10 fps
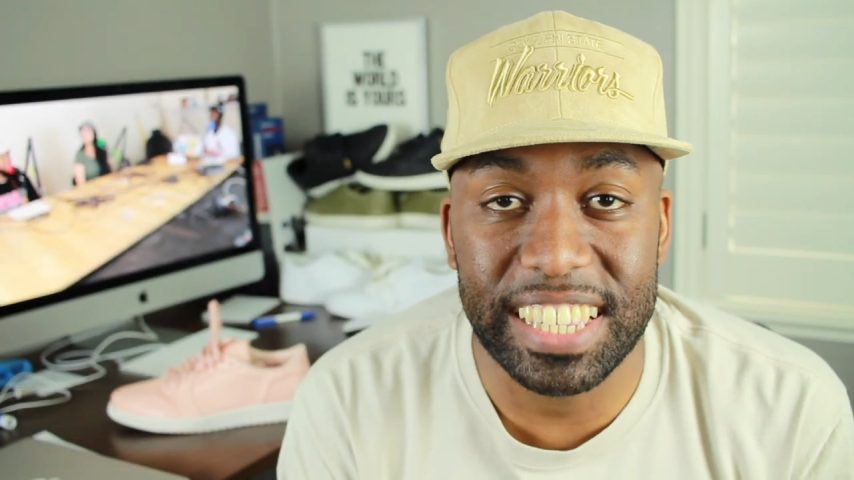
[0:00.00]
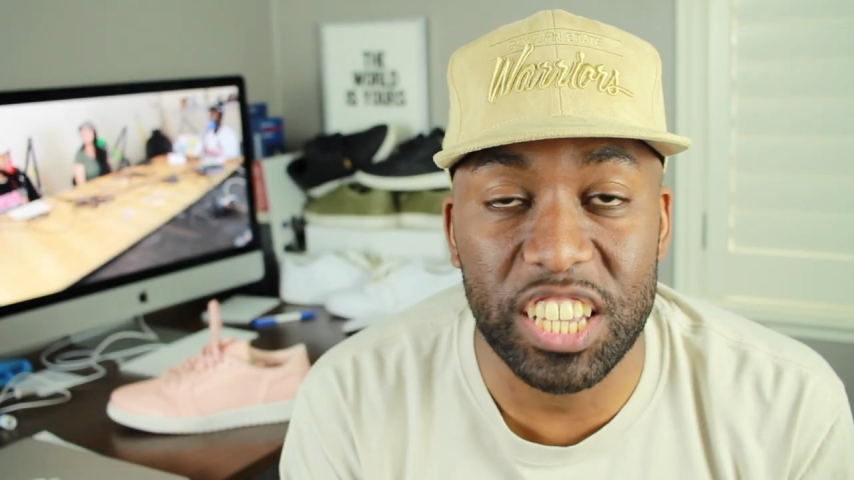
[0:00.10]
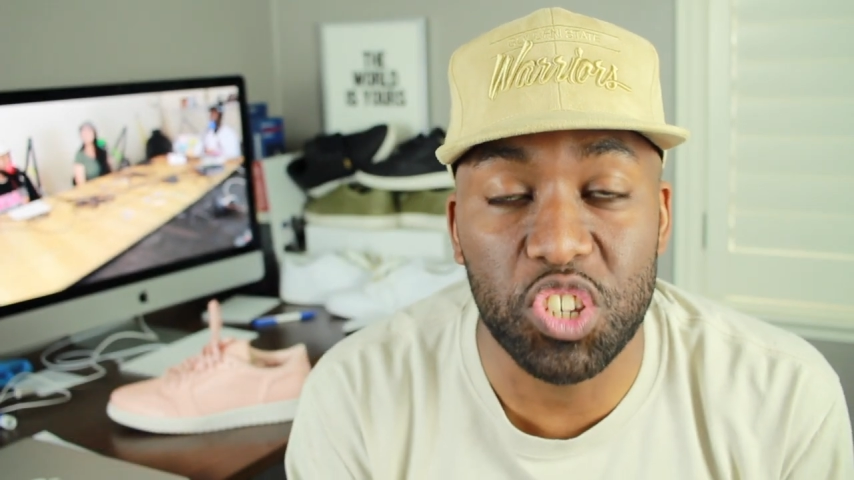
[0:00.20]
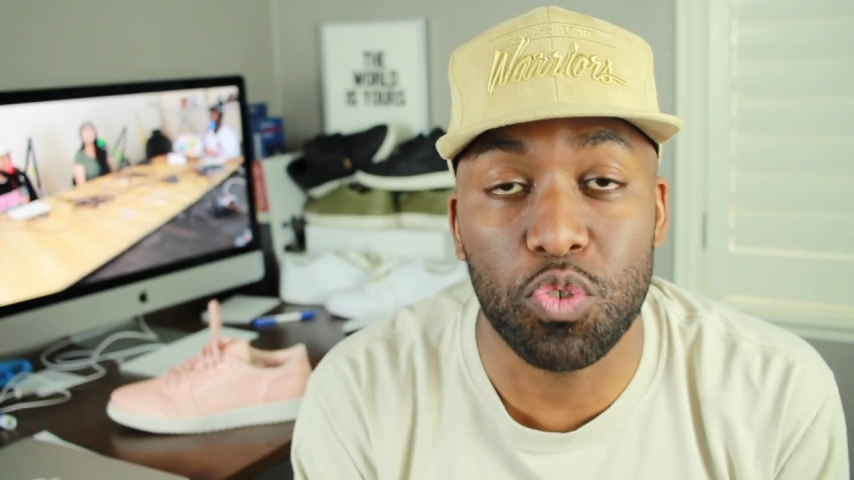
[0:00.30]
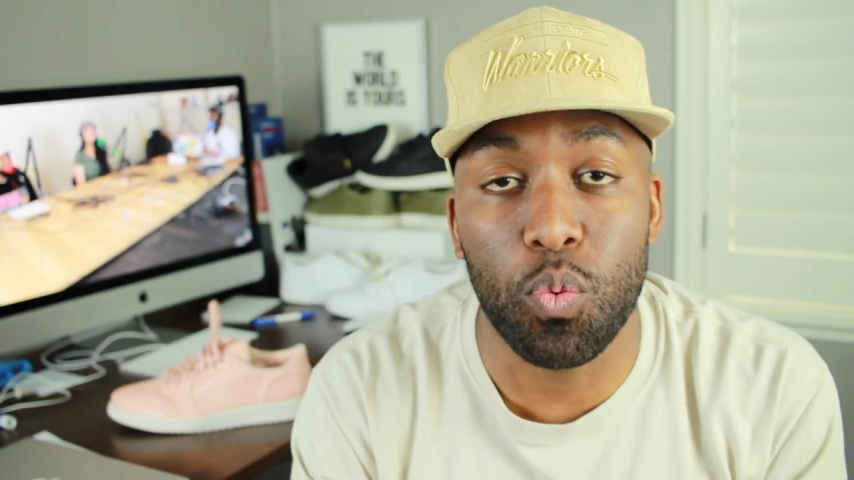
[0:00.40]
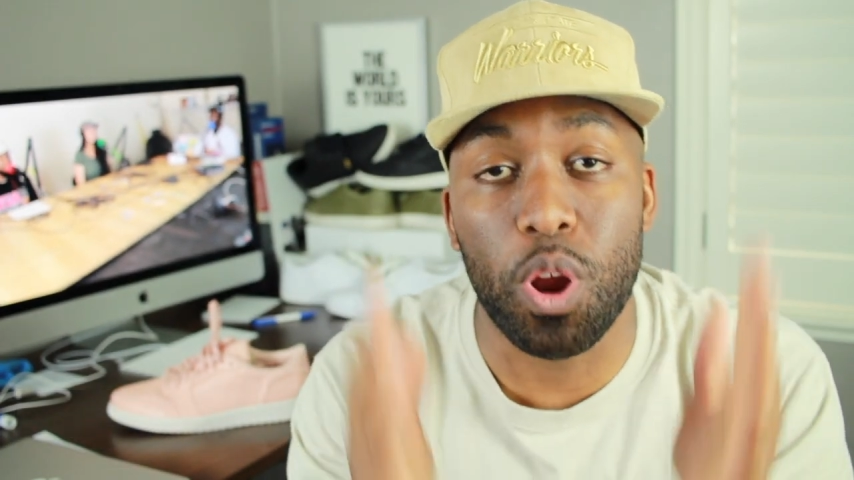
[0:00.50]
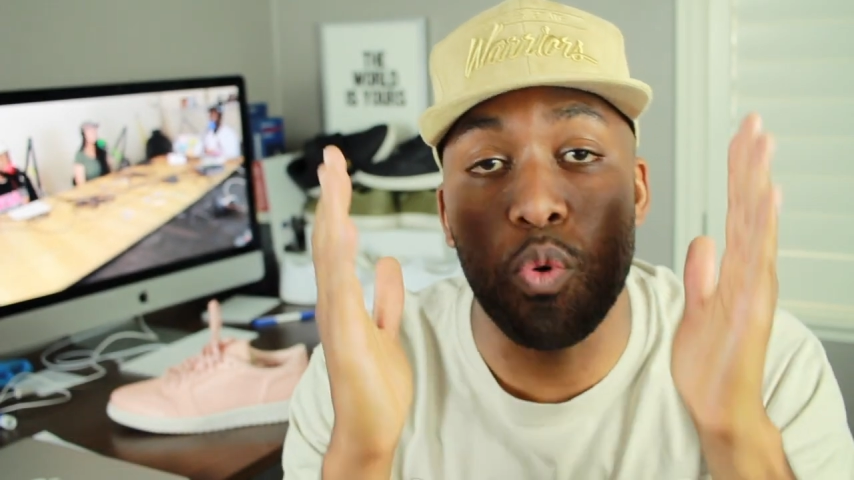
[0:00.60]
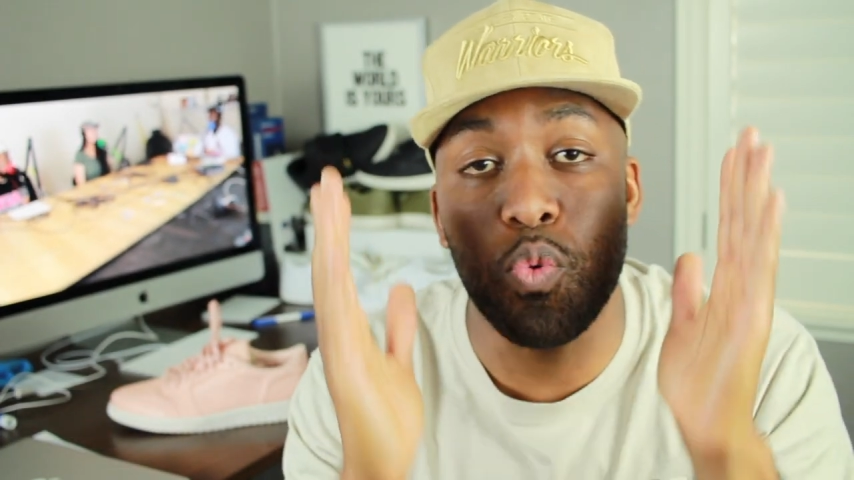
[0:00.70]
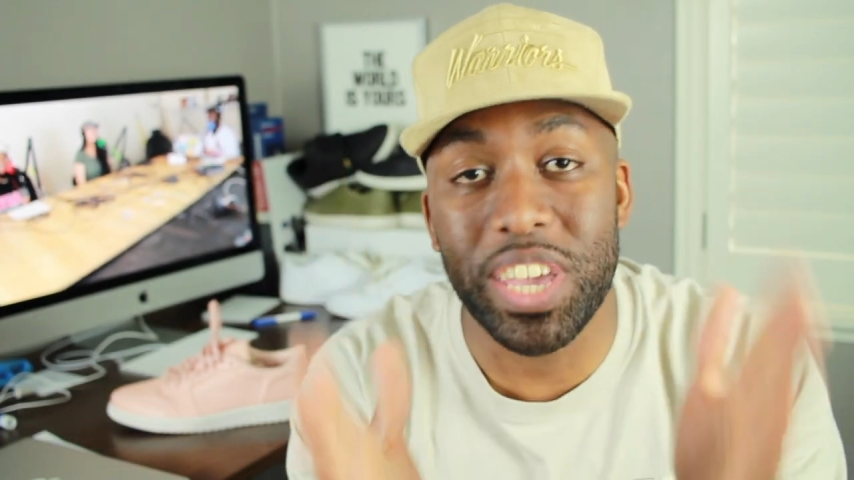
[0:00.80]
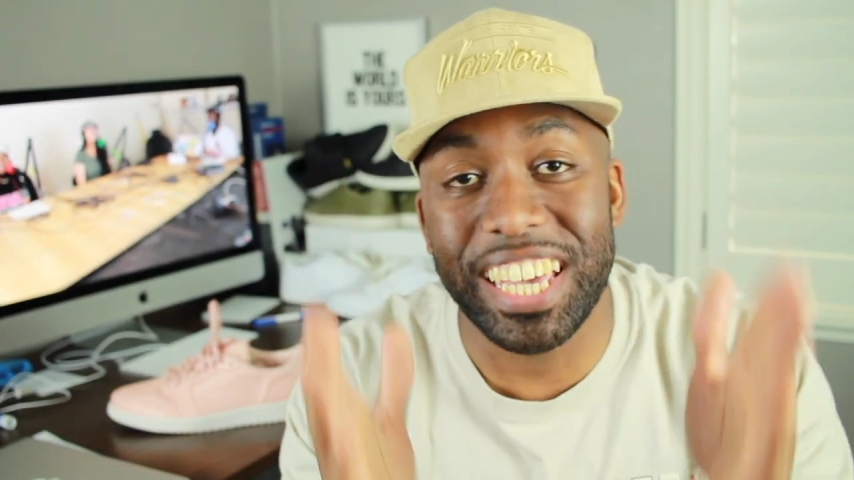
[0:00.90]
Station where
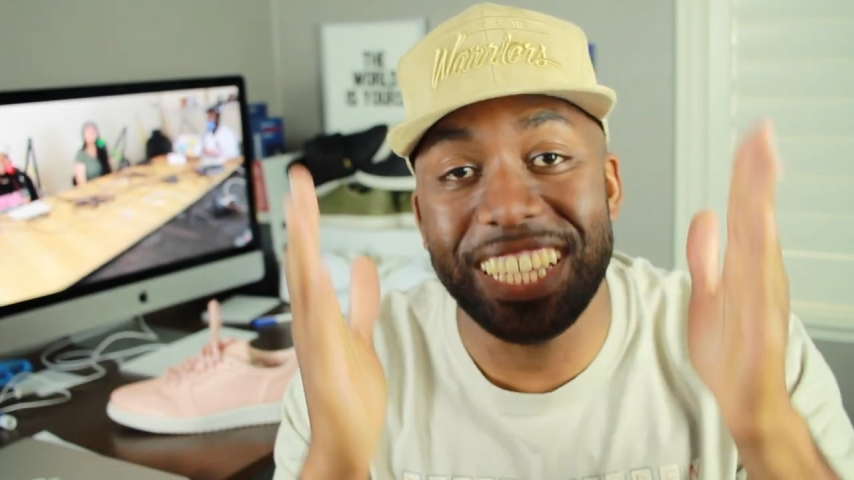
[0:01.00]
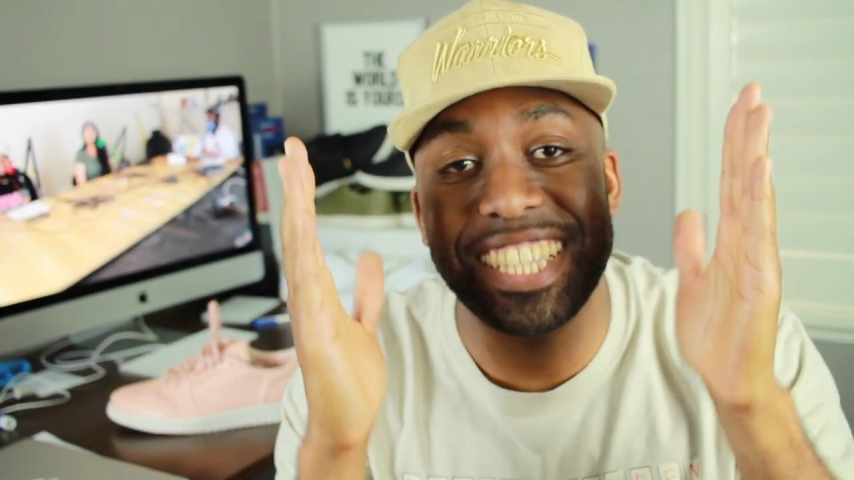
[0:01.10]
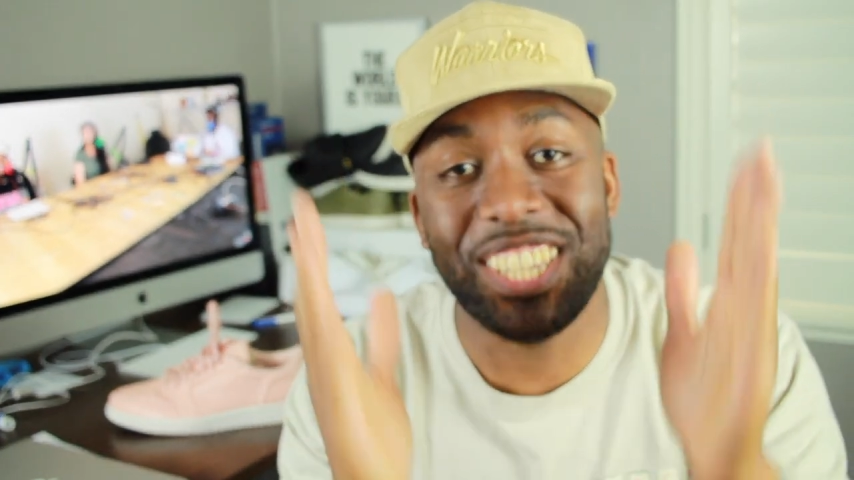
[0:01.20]
we